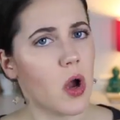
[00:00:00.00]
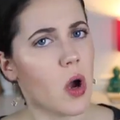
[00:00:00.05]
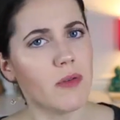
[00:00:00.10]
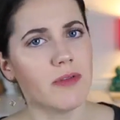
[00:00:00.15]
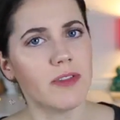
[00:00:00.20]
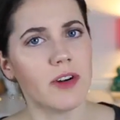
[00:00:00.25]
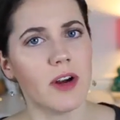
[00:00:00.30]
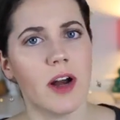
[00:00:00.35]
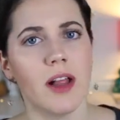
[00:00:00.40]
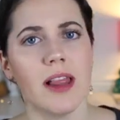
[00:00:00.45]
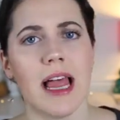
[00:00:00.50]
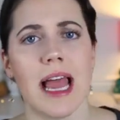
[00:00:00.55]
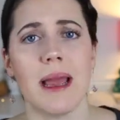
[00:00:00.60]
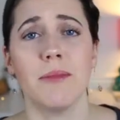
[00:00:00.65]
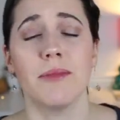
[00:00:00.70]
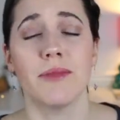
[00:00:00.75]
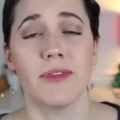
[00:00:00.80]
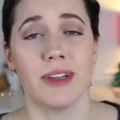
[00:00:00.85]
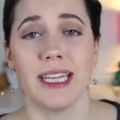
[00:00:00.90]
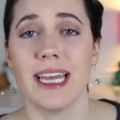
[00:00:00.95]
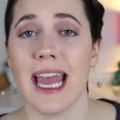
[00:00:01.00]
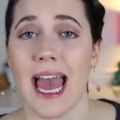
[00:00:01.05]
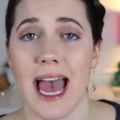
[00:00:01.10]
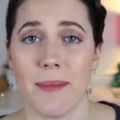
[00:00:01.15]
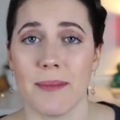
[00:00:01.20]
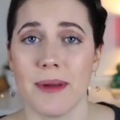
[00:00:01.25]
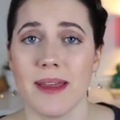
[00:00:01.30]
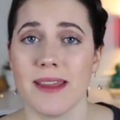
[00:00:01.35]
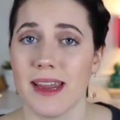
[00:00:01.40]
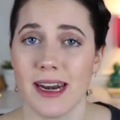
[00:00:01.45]
Overall, I'm really
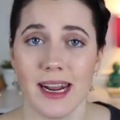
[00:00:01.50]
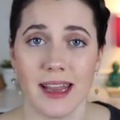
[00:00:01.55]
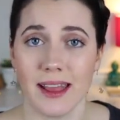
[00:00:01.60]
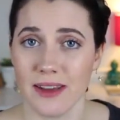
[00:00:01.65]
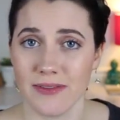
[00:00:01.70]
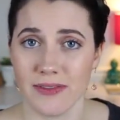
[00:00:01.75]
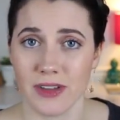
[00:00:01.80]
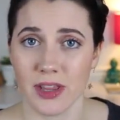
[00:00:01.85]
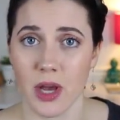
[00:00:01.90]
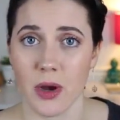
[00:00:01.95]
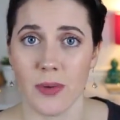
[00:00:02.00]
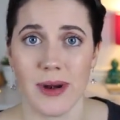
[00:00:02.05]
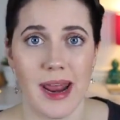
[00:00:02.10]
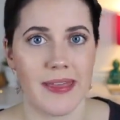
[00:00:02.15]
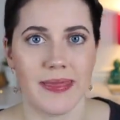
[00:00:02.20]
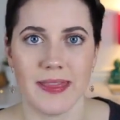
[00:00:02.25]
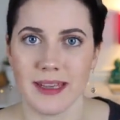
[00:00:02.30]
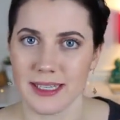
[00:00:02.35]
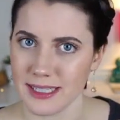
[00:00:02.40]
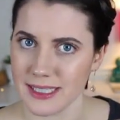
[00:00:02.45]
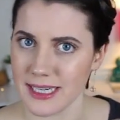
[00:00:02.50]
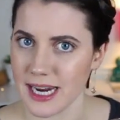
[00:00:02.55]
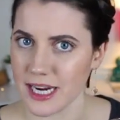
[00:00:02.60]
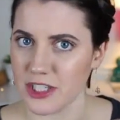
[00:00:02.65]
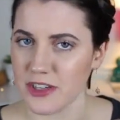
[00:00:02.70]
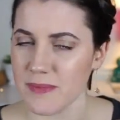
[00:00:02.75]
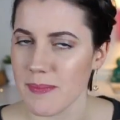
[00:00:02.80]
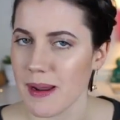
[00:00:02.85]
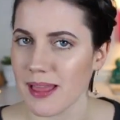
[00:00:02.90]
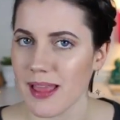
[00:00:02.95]
happy that I live alone at this
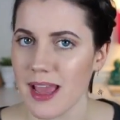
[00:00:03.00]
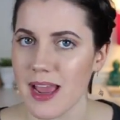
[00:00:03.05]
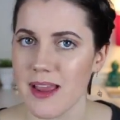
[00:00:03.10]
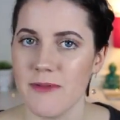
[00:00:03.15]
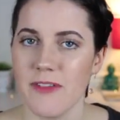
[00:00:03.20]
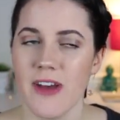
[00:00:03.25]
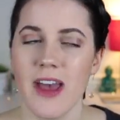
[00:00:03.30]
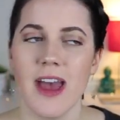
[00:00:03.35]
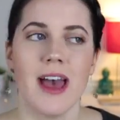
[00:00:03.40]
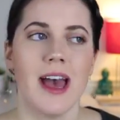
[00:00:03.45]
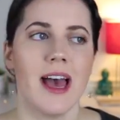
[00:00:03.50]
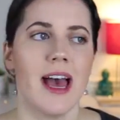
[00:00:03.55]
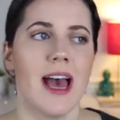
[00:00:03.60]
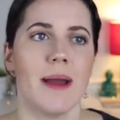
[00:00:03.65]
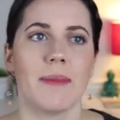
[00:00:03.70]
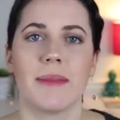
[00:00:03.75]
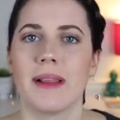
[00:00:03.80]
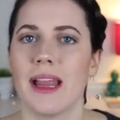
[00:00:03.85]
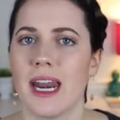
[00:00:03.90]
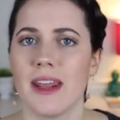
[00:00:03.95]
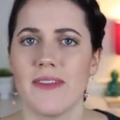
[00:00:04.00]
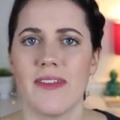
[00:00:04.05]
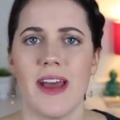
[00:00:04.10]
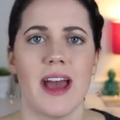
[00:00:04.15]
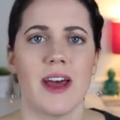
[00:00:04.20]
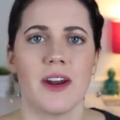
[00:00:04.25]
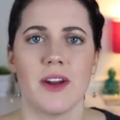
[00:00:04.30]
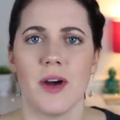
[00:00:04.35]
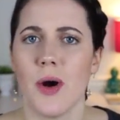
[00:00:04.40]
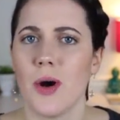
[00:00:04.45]
stage in my life. I'm glad I've
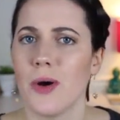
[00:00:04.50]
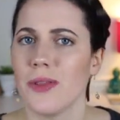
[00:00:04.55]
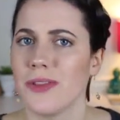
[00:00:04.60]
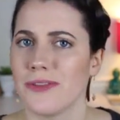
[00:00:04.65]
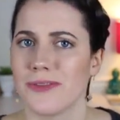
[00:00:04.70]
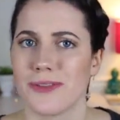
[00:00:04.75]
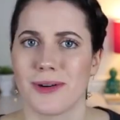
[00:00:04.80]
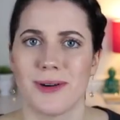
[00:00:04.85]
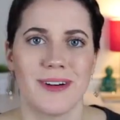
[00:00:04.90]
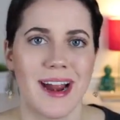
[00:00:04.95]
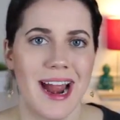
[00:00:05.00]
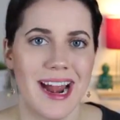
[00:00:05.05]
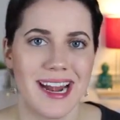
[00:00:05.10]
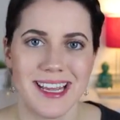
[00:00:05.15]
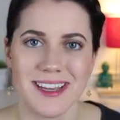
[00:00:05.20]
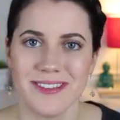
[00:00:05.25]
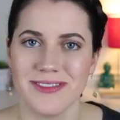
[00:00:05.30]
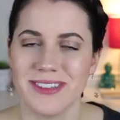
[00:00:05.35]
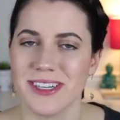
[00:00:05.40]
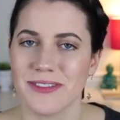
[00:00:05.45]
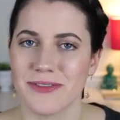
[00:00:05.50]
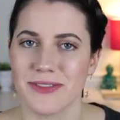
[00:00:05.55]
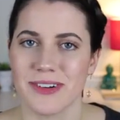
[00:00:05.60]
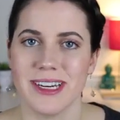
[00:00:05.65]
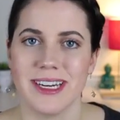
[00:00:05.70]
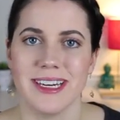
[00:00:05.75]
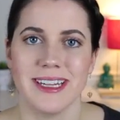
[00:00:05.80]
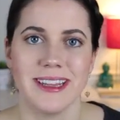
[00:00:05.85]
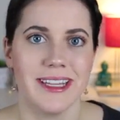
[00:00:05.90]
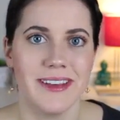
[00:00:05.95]
had all the variety of
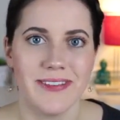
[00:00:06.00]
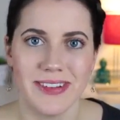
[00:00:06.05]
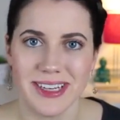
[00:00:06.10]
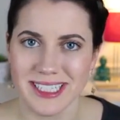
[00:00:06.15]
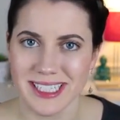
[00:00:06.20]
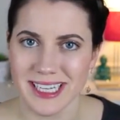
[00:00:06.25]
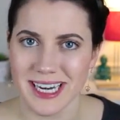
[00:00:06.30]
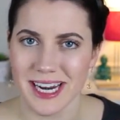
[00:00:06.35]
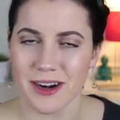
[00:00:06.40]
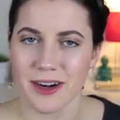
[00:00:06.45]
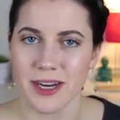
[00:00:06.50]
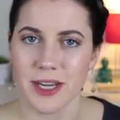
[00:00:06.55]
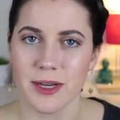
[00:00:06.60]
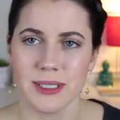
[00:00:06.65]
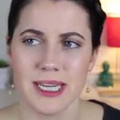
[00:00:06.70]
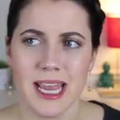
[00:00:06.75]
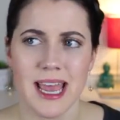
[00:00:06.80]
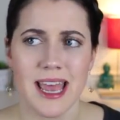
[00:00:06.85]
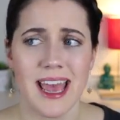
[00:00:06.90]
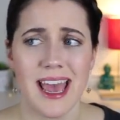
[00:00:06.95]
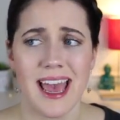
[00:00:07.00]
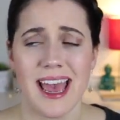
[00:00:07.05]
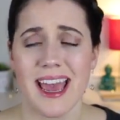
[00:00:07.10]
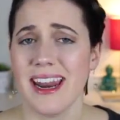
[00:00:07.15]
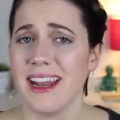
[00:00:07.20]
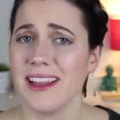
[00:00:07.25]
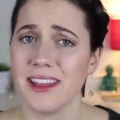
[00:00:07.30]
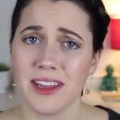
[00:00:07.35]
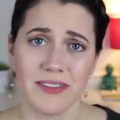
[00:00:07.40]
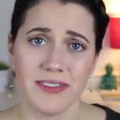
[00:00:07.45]
different living scenarios,
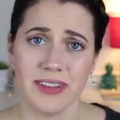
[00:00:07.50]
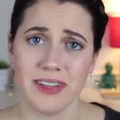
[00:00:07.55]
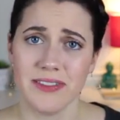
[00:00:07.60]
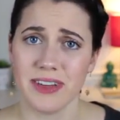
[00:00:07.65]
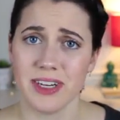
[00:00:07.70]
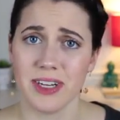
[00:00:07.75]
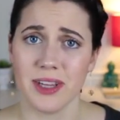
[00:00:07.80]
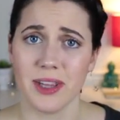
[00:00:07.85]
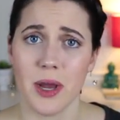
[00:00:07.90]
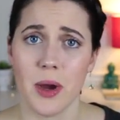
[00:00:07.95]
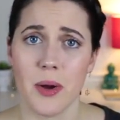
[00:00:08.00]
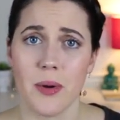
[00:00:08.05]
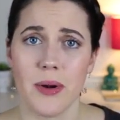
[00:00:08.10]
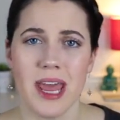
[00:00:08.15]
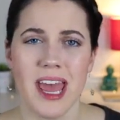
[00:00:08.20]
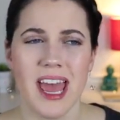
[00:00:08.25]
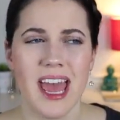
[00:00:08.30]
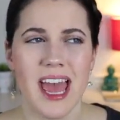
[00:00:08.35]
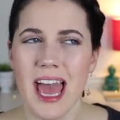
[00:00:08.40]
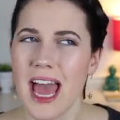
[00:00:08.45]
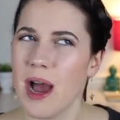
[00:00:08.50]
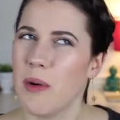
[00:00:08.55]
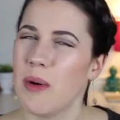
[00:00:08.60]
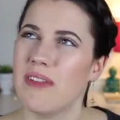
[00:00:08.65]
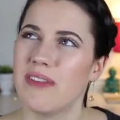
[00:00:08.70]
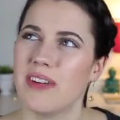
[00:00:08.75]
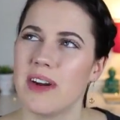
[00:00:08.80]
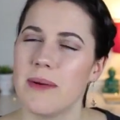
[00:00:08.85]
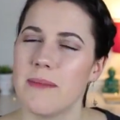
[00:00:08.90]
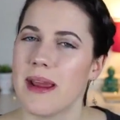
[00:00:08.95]
and I love living alone.
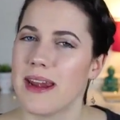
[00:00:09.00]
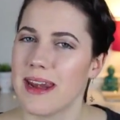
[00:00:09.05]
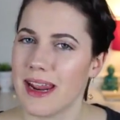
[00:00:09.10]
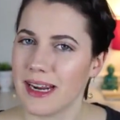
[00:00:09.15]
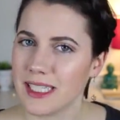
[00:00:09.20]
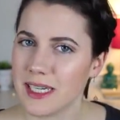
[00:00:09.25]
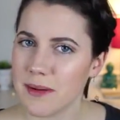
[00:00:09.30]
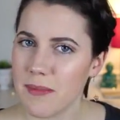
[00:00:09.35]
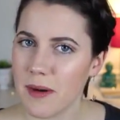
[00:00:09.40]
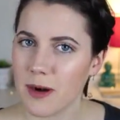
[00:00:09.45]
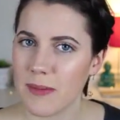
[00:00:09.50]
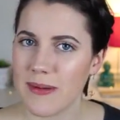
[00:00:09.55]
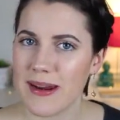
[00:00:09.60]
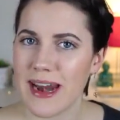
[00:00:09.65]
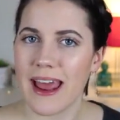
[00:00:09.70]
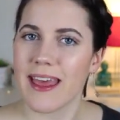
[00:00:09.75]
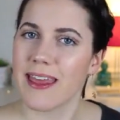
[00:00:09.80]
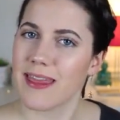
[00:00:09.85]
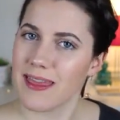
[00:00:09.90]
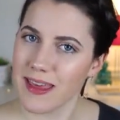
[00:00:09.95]
However, in my next apartment, I